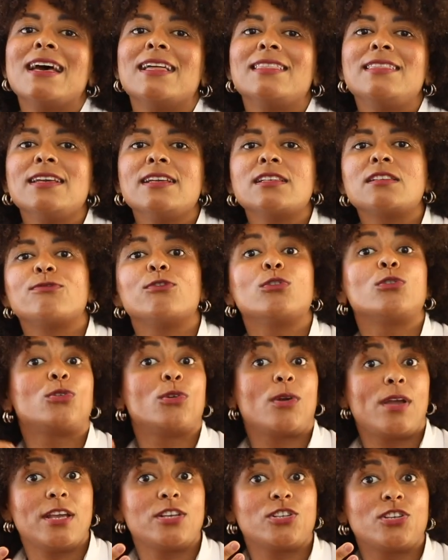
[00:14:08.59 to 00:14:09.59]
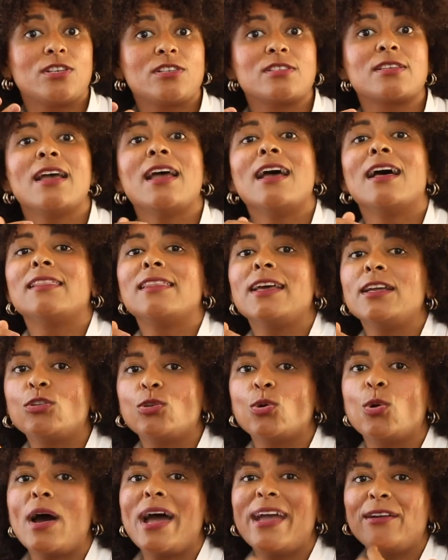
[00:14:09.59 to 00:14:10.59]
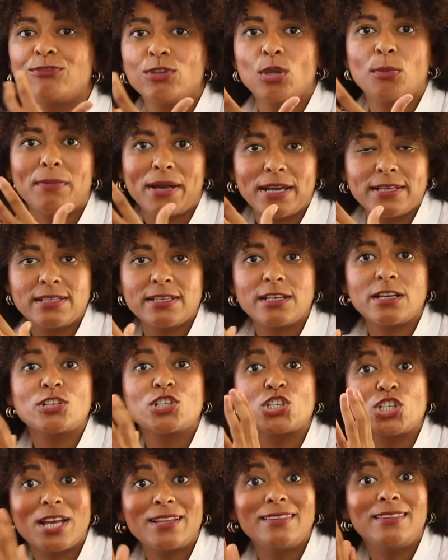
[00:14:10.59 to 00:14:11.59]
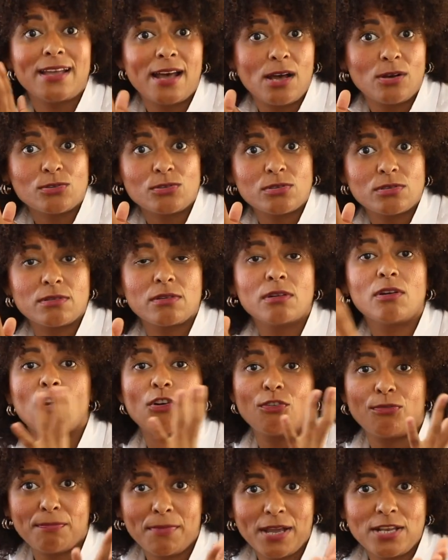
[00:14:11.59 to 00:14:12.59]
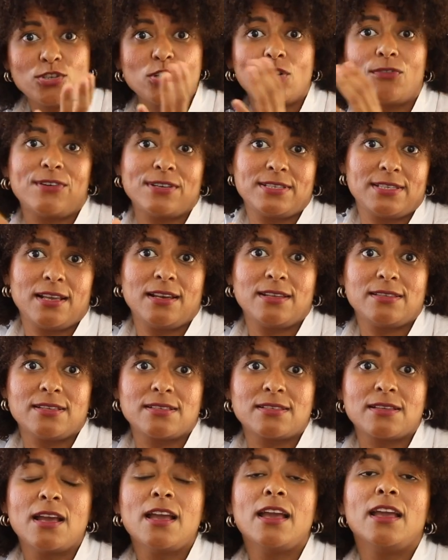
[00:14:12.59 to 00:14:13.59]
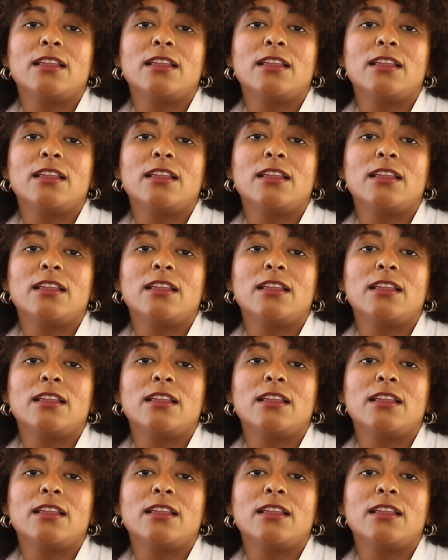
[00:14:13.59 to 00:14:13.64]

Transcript: These fluctuations led to automatic shutdowns of major facilities,